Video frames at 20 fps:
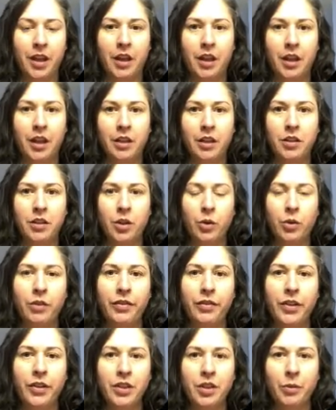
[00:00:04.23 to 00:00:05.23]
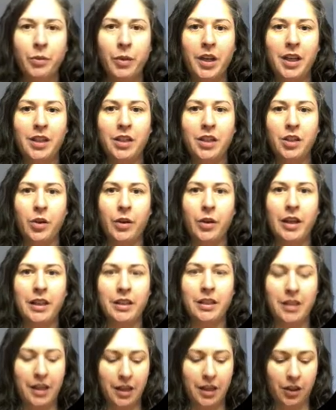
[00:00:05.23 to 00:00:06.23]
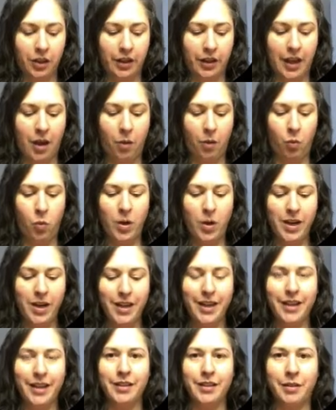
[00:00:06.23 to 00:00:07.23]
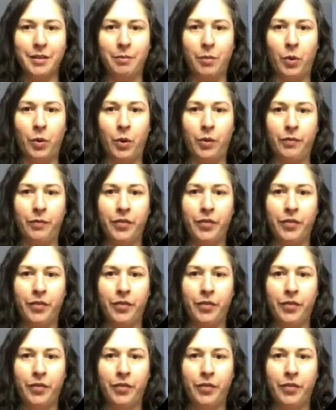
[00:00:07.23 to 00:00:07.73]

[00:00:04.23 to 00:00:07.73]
So the first thing we need to do is take a look at what is a mole.